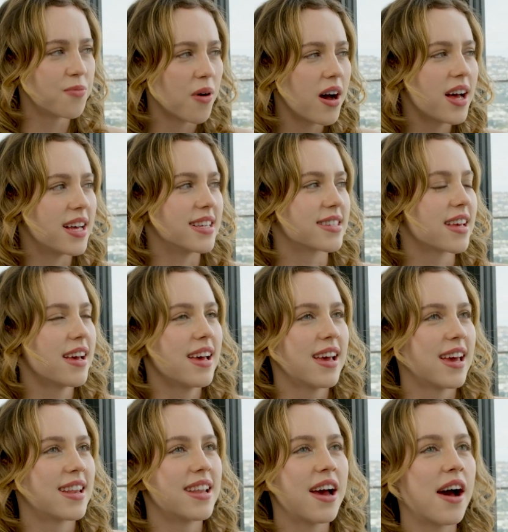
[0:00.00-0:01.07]
I was.
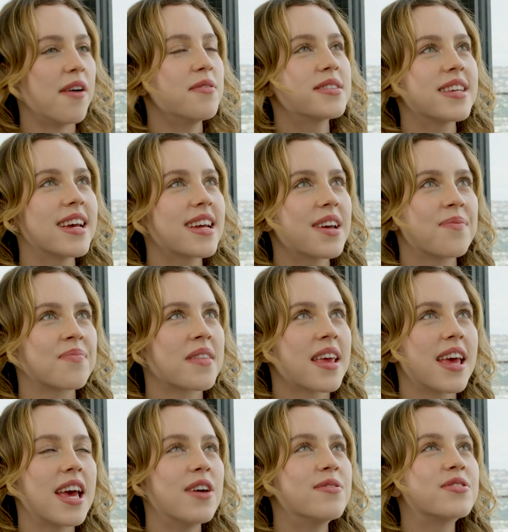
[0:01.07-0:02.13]
I was like,
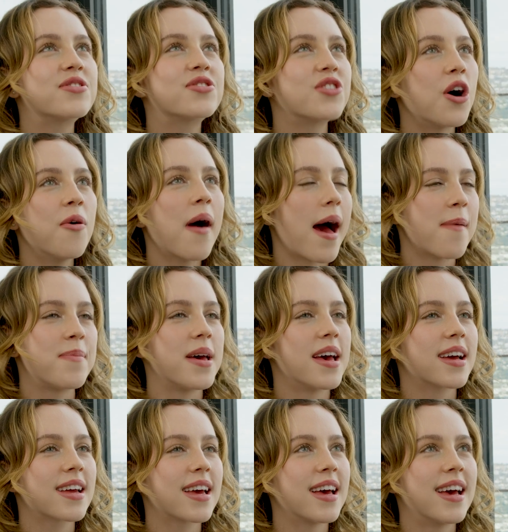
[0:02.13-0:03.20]
it was so
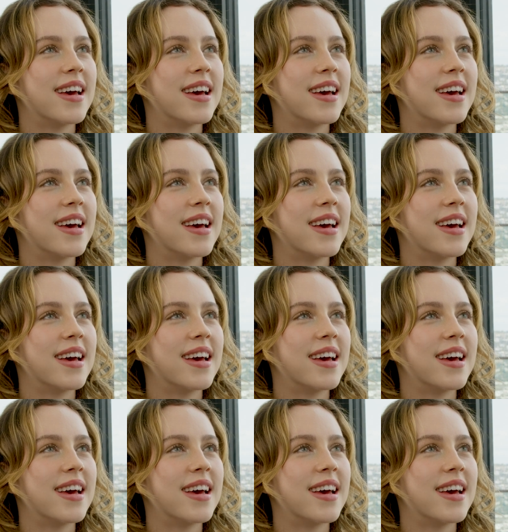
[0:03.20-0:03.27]
epic.